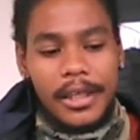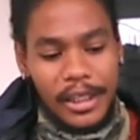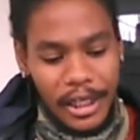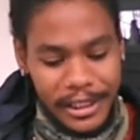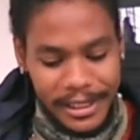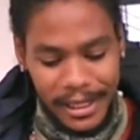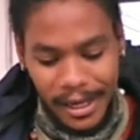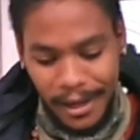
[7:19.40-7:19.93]

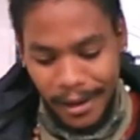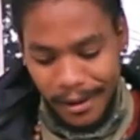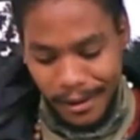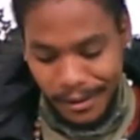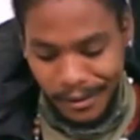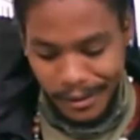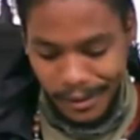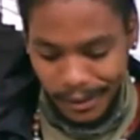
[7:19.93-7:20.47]
You
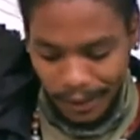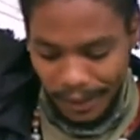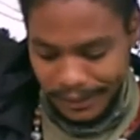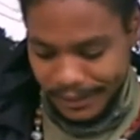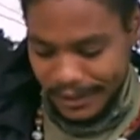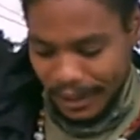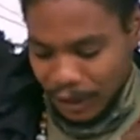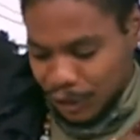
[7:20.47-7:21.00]
can't
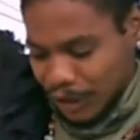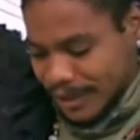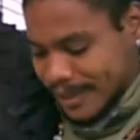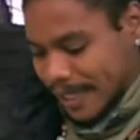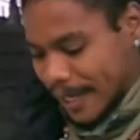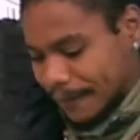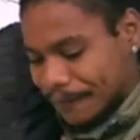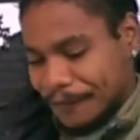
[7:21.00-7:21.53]
attach
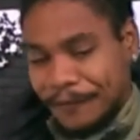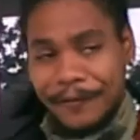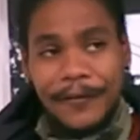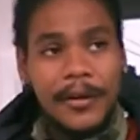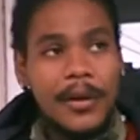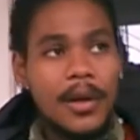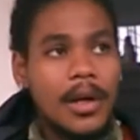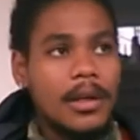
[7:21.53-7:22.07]
yourself
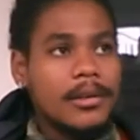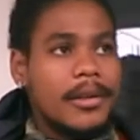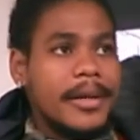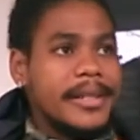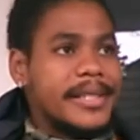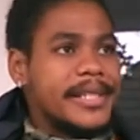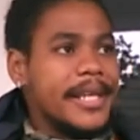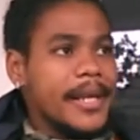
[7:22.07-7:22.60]
to
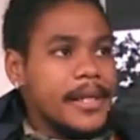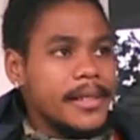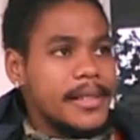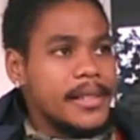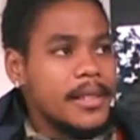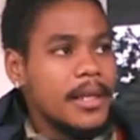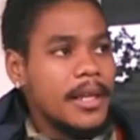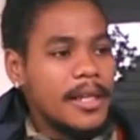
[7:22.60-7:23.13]
the
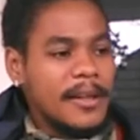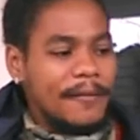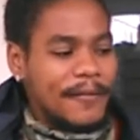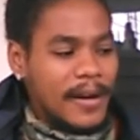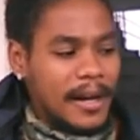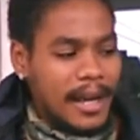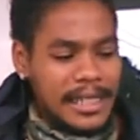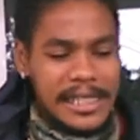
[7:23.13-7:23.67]
things, the
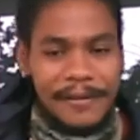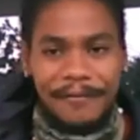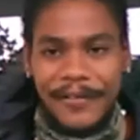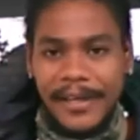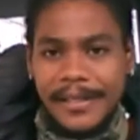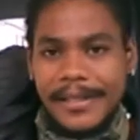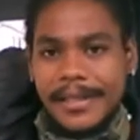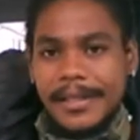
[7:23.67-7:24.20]

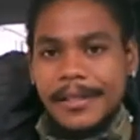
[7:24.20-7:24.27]
philosophies,